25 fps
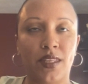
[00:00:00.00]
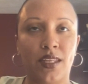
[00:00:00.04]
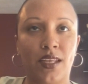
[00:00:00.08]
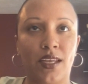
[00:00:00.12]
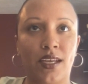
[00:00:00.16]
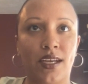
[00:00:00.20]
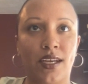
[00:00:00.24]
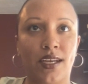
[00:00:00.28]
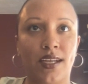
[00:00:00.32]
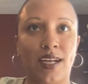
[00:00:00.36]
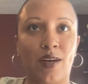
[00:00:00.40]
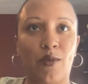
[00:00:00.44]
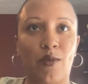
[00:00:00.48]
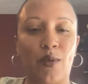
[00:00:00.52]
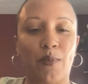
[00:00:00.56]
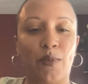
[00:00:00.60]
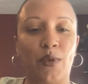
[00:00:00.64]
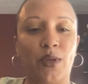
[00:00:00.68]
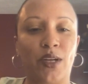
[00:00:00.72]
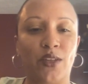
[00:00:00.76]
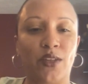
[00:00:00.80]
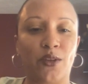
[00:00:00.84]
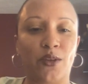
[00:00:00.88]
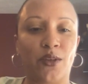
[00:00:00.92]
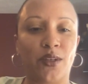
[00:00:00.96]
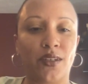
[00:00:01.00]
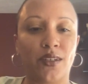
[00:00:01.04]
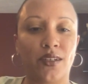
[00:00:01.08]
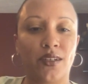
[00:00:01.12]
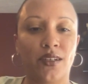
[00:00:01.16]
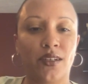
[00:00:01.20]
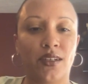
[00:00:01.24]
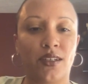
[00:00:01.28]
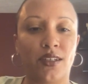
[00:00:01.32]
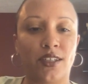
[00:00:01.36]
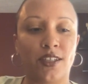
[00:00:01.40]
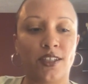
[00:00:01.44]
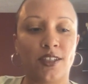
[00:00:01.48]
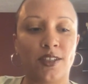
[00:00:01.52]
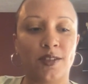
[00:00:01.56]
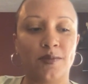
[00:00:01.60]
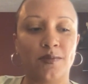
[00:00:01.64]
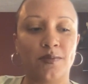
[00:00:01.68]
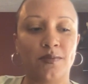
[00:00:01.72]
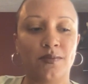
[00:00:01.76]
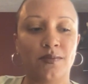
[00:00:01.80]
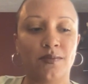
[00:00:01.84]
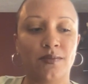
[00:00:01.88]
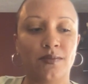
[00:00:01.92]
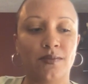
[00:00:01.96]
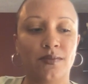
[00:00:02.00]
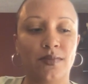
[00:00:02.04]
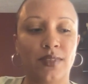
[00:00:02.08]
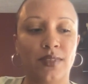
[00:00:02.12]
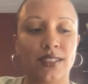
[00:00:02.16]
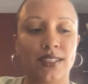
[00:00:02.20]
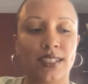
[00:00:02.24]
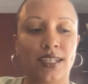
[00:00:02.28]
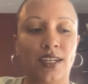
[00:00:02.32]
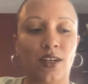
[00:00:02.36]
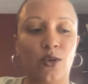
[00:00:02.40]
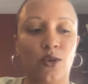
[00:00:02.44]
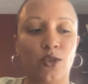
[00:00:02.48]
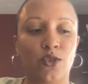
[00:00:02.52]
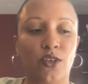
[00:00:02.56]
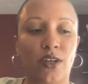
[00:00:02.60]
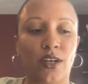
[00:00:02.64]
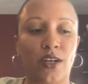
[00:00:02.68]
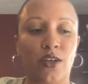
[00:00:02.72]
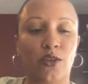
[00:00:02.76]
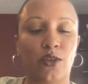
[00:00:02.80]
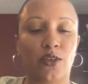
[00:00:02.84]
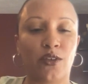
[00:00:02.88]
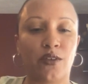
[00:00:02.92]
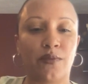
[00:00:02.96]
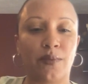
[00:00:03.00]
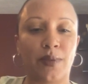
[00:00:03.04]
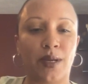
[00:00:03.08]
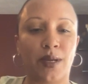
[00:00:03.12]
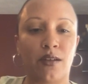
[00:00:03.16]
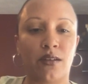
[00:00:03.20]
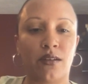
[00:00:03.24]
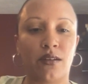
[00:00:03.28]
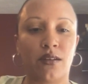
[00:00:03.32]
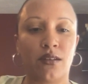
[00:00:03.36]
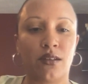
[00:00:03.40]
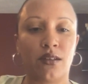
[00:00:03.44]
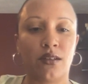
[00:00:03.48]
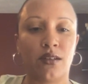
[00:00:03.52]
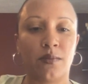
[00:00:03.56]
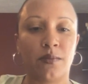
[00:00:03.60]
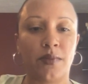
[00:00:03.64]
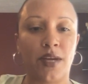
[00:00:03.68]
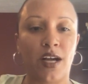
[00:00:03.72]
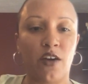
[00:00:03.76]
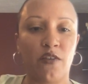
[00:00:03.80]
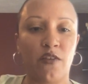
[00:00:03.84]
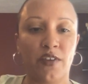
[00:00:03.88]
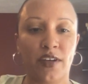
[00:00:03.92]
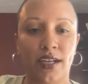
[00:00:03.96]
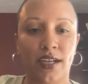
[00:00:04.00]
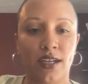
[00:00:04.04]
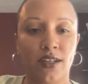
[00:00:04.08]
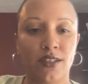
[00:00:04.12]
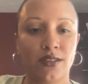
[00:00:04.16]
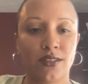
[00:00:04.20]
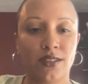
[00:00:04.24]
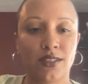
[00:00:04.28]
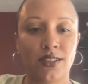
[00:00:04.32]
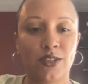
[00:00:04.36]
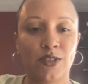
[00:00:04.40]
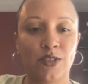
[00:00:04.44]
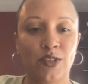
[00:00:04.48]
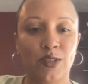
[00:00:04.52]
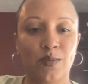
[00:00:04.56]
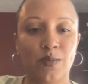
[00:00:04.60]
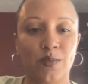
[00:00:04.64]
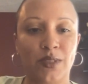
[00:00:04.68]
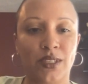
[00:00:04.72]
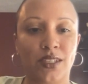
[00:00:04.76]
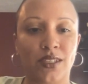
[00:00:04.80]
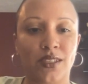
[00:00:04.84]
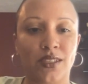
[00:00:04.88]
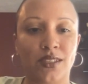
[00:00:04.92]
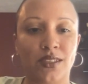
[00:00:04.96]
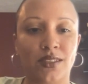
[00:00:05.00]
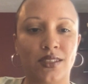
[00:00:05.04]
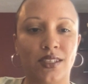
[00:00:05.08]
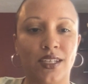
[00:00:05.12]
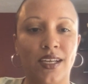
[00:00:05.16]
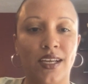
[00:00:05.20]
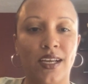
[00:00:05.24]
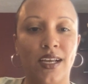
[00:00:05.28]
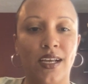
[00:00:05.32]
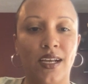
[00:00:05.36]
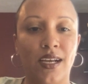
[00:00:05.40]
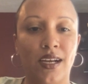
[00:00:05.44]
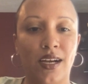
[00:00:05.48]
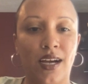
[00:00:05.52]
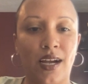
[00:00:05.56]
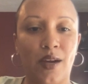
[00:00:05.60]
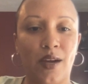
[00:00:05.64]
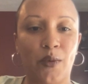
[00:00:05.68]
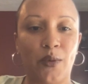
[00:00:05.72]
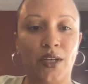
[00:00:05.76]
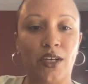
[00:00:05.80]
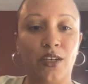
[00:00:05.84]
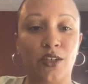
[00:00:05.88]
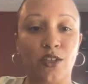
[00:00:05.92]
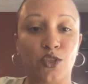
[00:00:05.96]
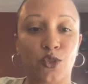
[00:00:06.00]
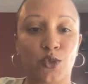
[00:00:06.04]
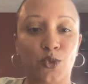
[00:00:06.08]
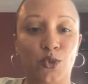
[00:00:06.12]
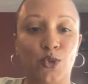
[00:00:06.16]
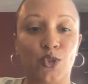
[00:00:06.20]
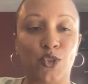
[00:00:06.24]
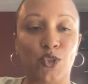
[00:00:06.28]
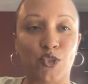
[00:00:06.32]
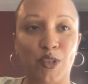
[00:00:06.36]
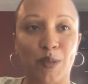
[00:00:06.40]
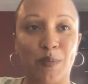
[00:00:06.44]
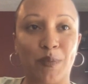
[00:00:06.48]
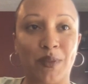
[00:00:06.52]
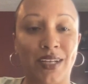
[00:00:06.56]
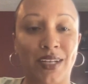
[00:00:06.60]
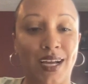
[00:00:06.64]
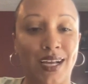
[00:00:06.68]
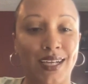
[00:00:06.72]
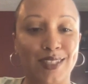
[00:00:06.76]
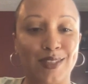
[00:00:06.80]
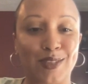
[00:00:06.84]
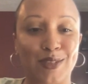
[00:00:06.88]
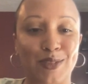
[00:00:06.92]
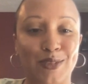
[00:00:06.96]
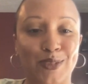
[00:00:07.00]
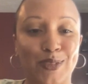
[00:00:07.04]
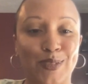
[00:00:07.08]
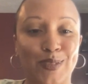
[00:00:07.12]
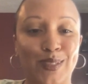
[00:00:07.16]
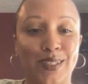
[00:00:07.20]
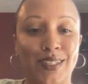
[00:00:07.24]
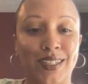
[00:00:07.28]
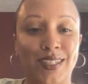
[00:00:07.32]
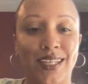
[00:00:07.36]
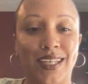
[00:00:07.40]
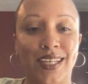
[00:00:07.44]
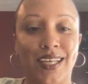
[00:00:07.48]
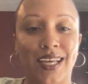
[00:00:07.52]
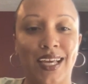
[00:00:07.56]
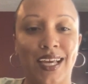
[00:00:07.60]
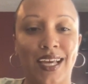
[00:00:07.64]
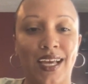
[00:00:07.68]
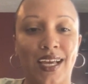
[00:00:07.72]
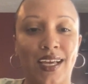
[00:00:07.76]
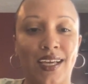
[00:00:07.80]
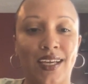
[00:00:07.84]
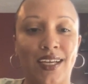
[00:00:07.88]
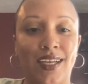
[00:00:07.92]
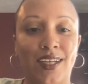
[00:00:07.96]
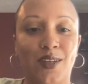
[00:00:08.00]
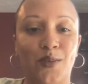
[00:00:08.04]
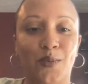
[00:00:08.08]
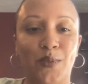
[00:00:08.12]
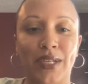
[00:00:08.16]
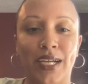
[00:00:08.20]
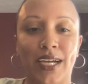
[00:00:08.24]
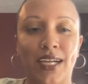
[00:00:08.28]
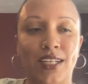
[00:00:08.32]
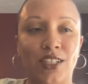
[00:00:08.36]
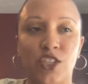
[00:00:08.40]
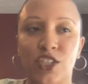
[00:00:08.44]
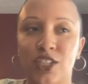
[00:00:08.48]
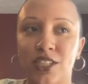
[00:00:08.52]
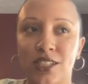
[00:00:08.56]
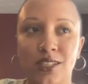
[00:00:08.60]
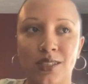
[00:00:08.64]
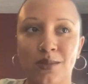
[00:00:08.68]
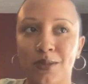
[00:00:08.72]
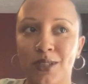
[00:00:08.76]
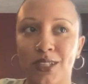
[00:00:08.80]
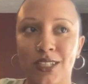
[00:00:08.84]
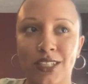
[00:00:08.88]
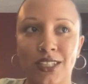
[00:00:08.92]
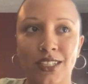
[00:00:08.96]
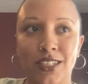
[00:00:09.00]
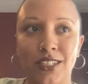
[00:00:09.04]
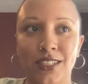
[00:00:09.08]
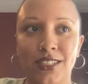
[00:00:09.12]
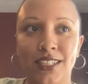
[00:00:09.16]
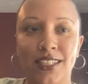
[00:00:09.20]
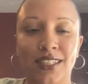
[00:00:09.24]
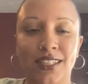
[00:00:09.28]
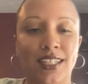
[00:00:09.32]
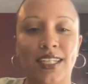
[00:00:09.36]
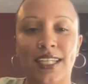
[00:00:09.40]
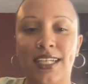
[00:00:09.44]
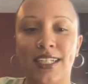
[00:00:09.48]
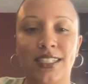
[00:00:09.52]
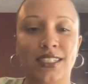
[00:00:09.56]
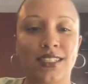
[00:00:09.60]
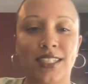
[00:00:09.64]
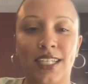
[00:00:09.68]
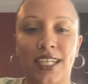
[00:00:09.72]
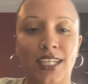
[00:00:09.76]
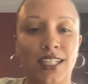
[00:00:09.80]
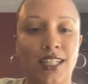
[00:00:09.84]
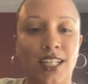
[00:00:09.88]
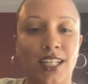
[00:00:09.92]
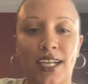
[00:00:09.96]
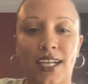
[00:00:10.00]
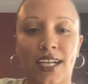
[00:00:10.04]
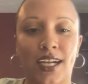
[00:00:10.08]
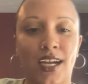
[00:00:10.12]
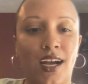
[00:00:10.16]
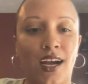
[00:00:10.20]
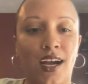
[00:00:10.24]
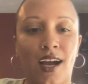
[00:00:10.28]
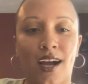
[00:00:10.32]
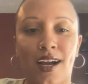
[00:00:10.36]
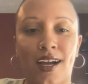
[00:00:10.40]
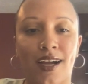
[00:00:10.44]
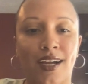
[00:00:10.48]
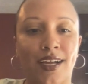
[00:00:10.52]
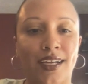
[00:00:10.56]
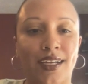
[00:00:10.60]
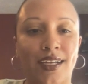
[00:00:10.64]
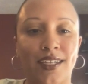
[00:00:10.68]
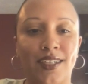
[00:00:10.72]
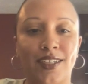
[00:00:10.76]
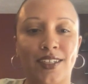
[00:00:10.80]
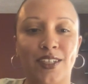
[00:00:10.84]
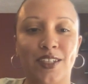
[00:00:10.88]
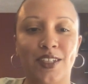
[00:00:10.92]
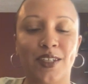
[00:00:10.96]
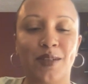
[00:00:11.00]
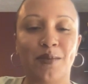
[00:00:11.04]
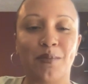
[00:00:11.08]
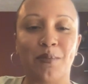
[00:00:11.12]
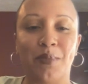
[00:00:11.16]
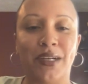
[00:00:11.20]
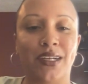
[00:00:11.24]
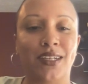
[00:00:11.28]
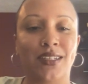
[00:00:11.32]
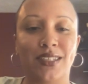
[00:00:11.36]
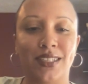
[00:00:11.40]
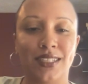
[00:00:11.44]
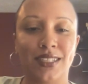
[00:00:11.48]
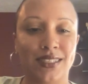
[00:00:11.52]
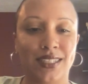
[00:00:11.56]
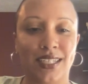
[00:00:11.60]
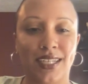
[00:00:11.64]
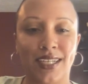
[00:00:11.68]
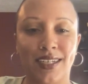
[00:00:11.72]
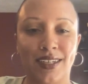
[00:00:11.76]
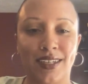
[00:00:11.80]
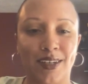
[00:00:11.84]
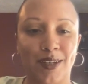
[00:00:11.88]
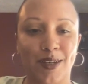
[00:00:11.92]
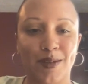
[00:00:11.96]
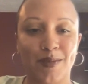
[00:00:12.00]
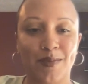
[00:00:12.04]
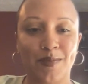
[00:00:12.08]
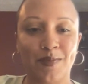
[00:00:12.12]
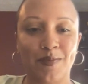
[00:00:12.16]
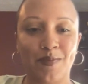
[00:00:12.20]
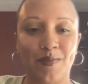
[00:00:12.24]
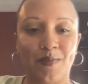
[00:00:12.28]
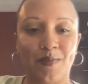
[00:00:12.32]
And at one point I thought, as I got older, I heard about alpha-gal syndrome because I went on a school trip in high school and we had cheeseburgers, and the next day, like I could barely stand up.